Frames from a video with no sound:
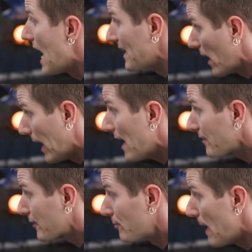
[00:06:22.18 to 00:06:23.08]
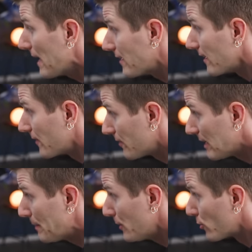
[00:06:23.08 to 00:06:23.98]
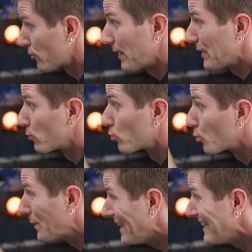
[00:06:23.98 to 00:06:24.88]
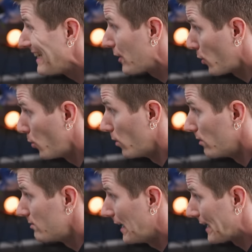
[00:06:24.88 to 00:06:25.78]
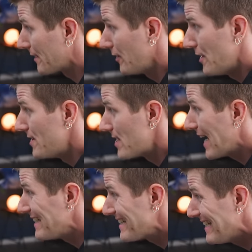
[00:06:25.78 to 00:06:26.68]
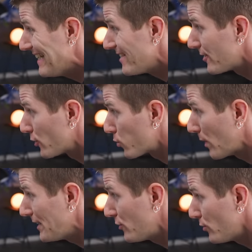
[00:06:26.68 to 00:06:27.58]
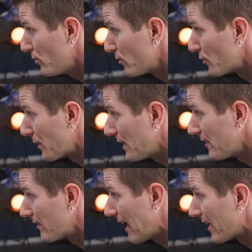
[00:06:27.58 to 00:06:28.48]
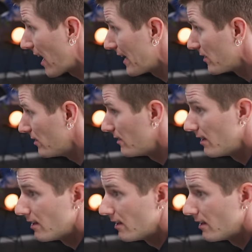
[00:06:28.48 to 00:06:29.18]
Now, as expected, the C P U is running really cool, like nineteen to twenty-two degrees at idle.